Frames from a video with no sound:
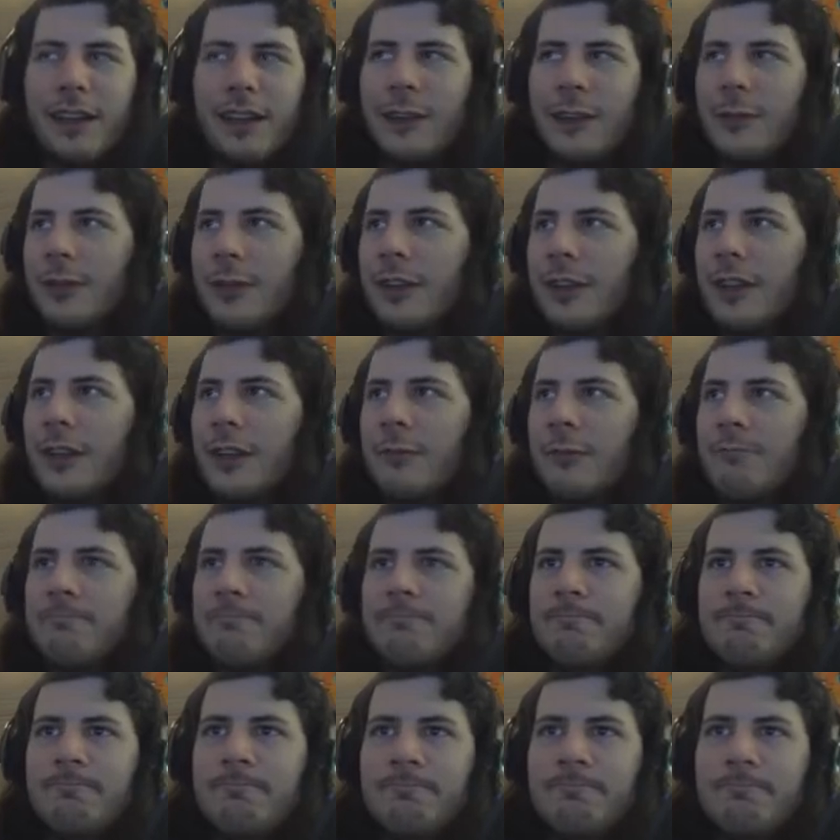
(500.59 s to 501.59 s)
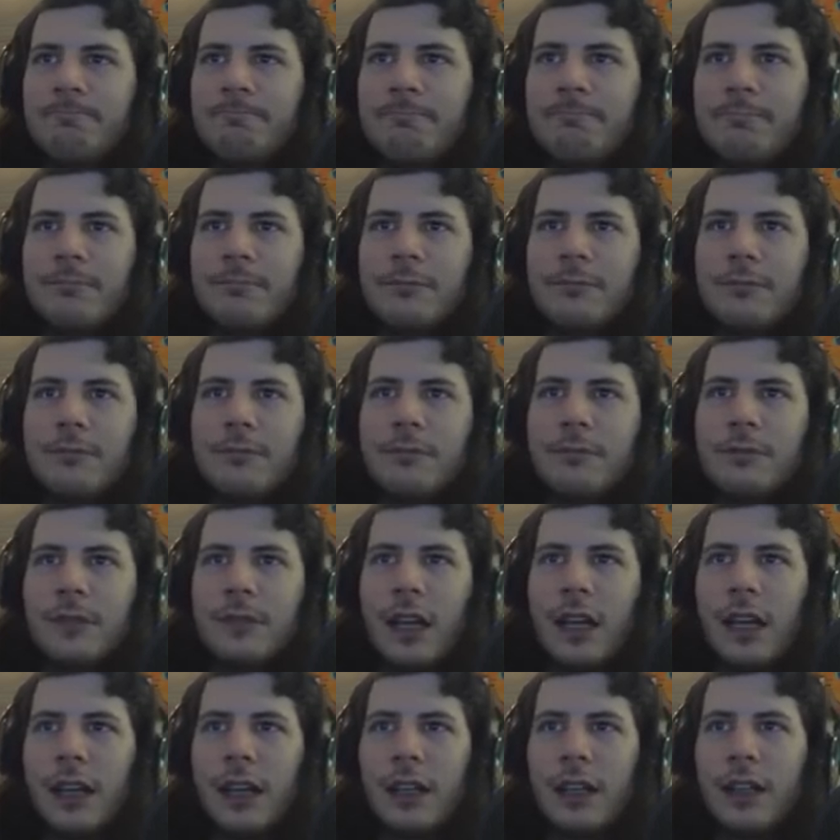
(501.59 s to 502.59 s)
out for them.
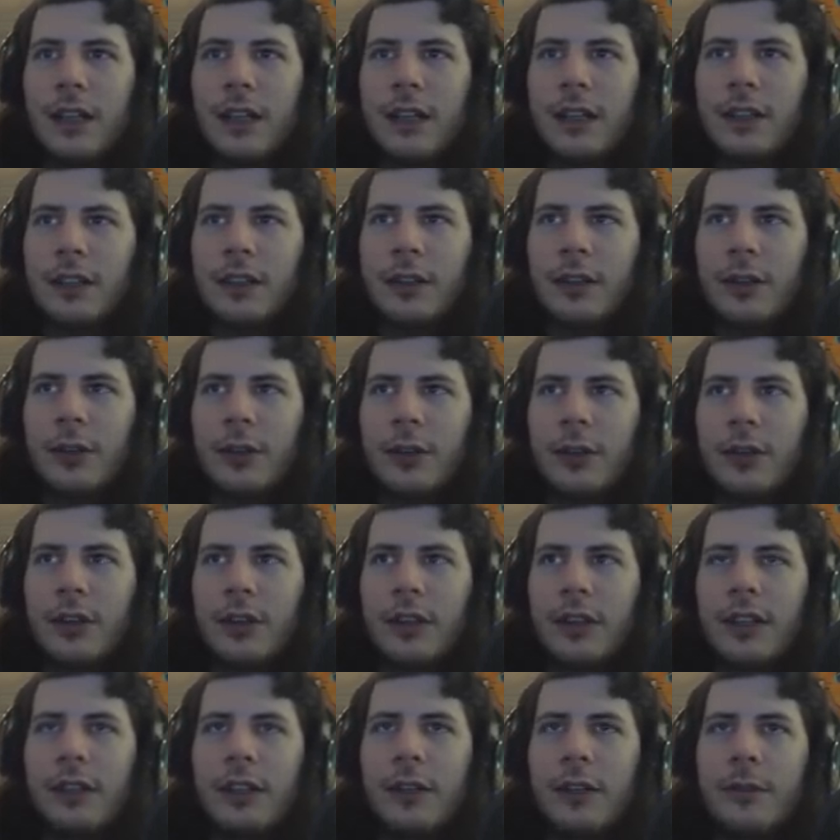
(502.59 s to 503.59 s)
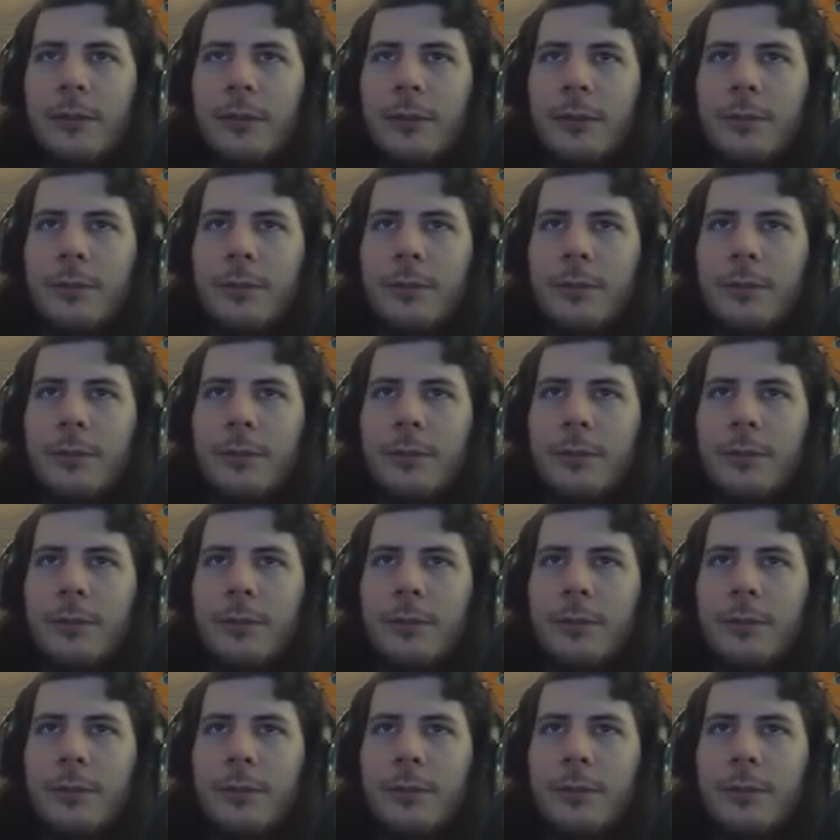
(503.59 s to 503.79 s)
Not the door I need.